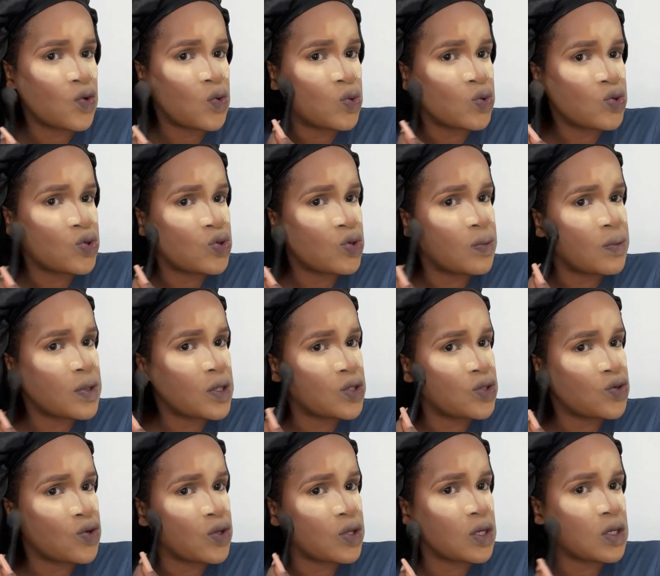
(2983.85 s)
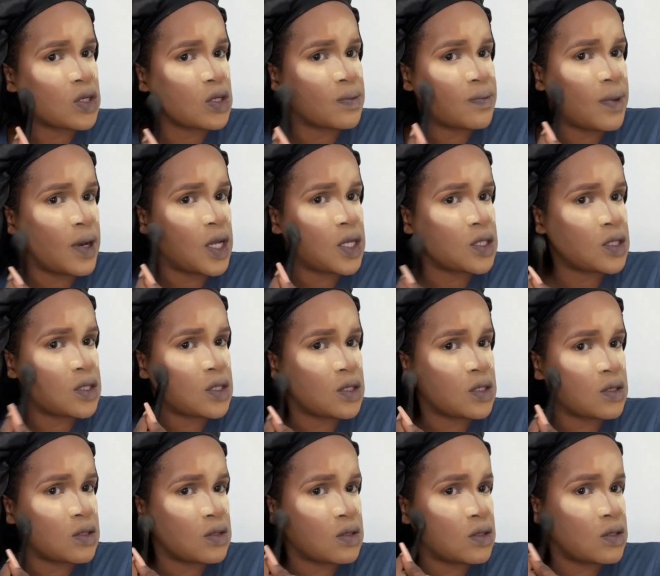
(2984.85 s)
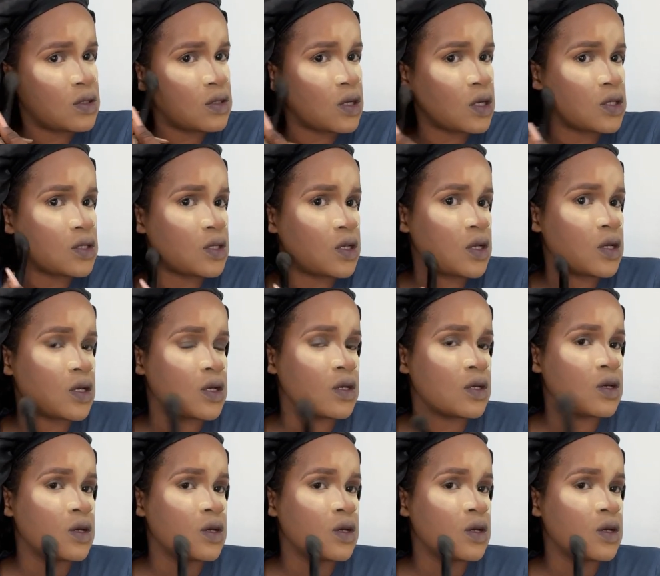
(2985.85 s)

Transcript: also make sure that it blends nicely.